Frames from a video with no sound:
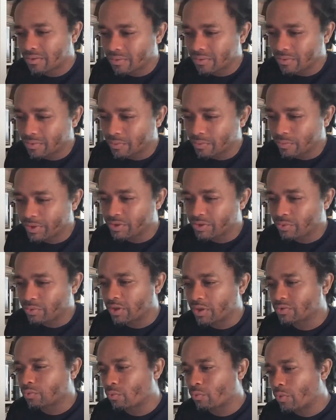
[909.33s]
which
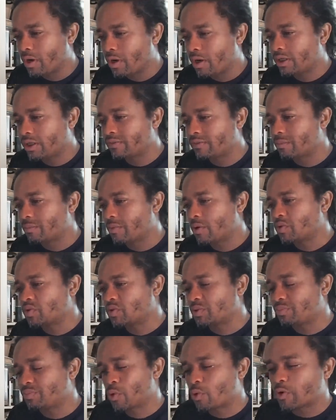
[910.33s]
was one of the most
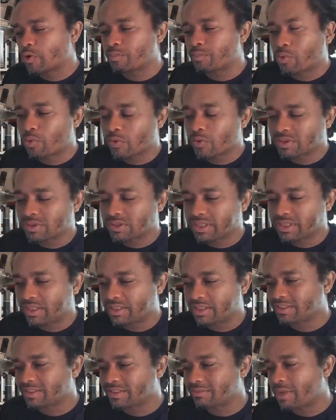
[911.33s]
important port
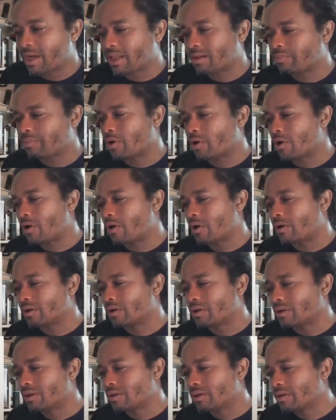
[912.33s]
cities in Malabar
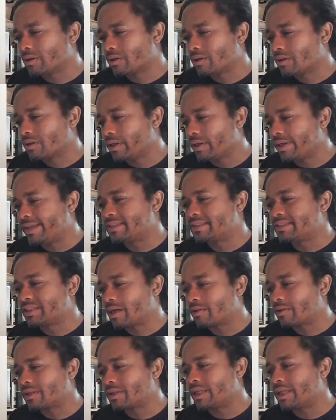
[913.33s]
in
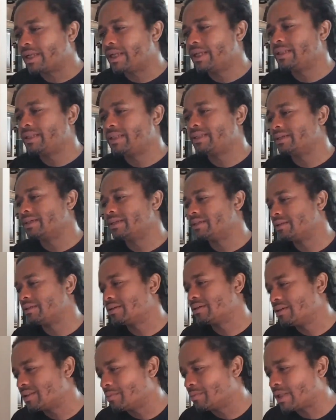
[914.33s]
southern India,
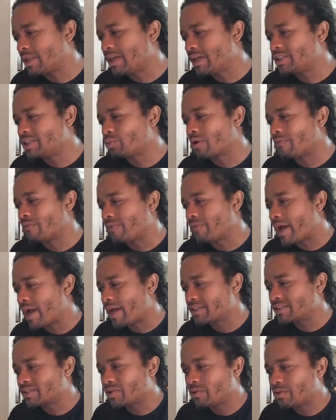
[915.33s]
the place where
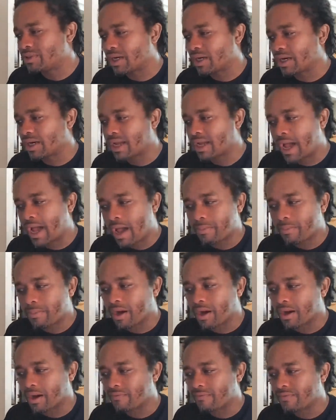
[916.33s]
Vasco da Gama
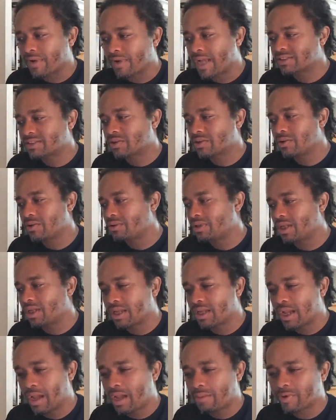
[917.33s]

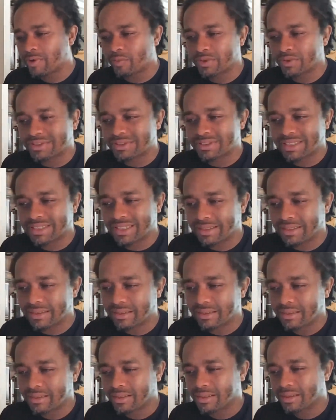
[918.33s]
was sent,
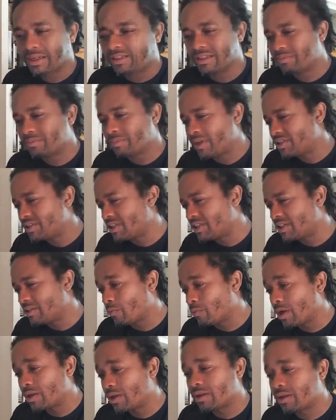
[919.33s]
is mentioned in
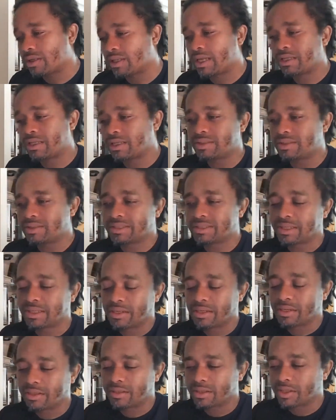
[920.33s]
one of the letters.
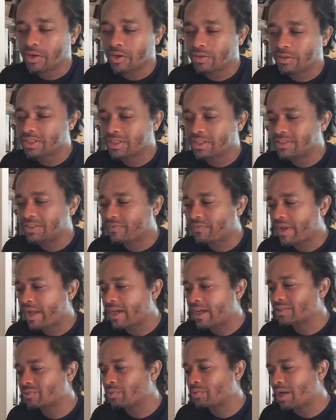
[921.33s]
Third, these
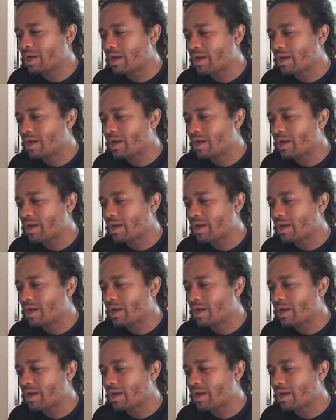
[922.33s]
facts would